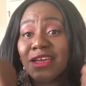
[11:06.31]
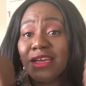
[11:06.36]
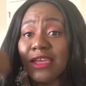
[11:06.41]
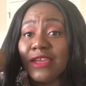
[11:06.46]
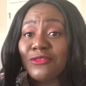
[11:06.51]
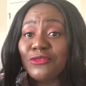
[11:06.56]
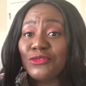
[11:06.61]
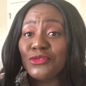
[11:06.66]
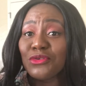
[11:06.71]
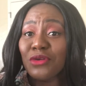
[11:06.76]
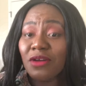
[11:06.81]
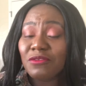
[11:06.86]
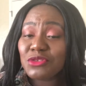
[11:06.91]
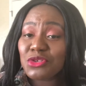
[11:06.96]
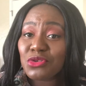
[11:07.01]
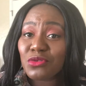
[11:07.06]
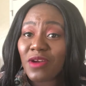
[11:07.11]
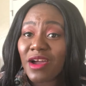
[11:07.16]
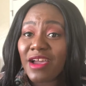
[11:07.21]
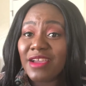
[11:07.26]
If you have
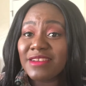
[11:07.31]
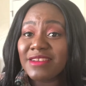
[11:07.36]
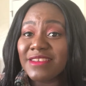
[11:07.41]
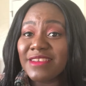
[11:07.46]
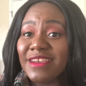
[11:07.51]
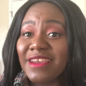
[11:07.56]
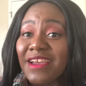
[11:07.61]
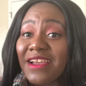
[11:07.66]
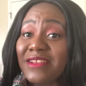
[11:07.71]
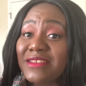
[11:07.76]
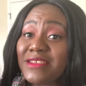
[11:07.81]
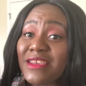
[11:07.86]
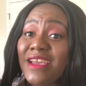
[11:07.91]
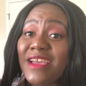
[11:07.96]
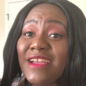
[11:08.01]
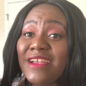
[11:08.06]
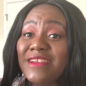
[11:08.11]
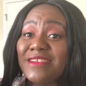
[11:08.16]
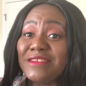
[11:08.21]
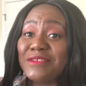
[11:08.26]
tried it
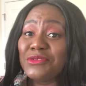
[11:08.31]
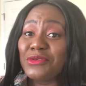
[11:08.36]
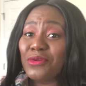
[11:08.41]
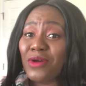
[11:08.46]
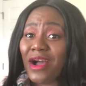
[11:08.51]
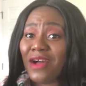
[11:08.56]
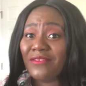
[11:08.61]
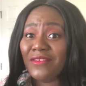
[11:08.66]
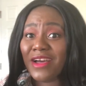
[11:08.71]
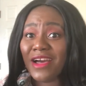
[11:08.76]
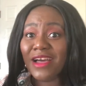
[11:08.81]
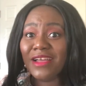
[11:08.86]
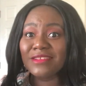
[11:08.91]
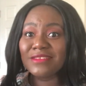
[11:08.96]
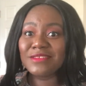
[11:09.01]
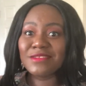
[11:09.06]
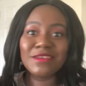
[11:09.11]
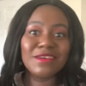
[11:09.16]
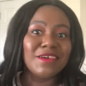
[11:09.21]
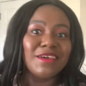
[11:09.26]
and you have
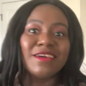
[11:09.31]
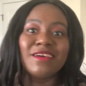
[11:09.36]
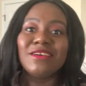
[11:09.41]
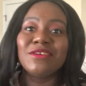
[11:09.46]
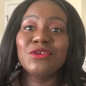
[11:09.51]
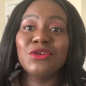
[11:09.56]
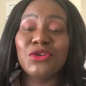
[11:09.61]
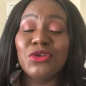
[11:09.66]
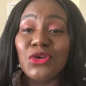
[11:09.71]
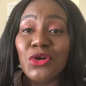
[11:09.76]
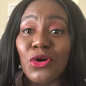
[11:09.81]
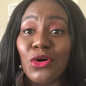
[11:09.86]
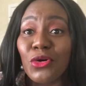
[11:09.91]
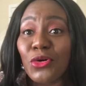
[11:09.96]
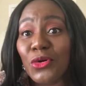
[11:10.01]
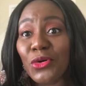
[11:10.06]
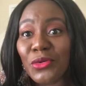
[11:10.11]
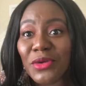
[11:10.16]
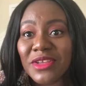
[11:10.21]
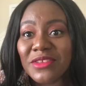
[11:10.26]
had
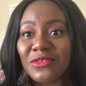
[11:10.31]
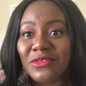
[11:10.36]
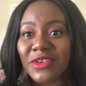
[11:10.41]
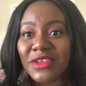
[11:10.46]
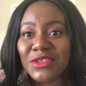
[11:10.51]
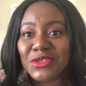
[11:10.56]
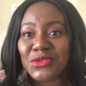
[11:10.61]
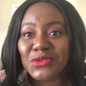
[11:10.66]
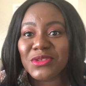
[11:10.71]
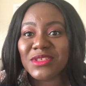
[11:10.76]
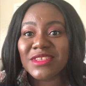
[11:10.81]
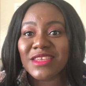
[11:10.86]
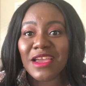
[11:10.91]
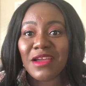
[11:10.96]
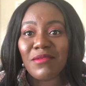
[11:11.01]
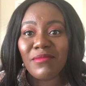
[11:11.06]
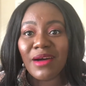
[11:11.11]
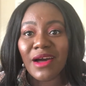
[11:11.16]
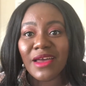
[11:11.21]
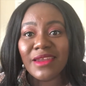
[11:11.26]
great things to say
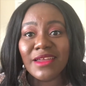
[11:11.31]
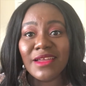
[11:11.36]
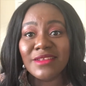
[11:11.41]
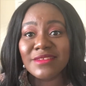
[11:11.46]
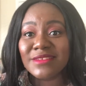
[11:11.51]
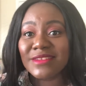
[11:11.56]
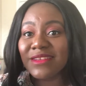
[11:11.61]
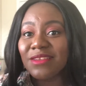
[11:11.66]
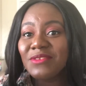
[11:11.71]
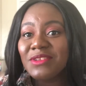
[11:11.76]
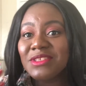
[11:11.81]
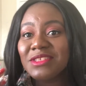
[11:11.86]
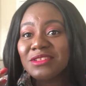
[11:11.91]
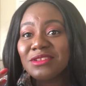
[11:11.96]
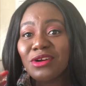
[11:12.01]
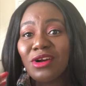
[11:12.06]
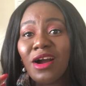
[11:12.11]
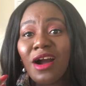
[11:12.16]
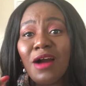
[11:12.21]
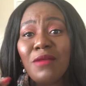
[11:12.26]
about it, leave it in
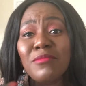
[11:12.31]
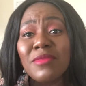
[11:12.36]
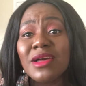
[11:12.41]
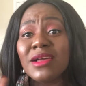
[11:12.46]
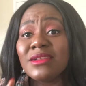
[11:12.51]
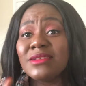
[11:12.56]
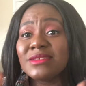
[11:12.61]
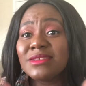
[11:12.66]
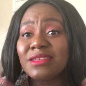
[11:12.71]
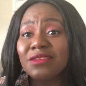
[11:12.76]
the comments.